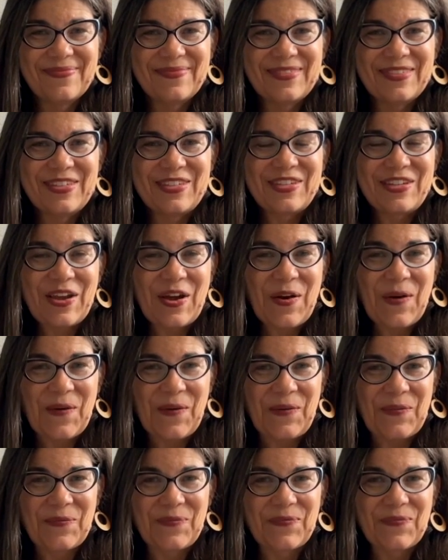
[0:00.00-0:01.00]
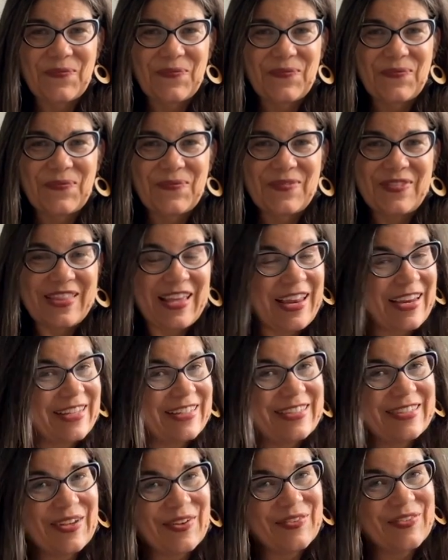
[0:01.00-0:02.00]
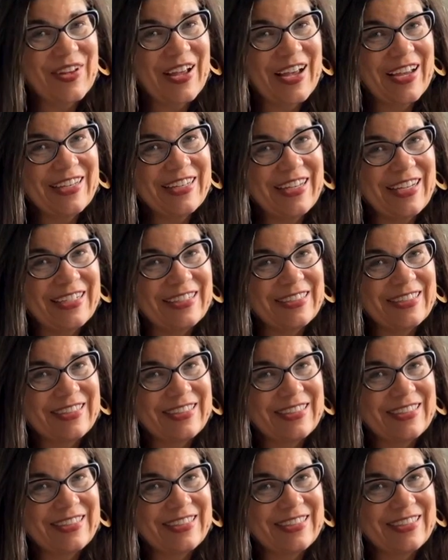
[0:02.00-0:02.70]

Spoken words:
So that is self-kindness,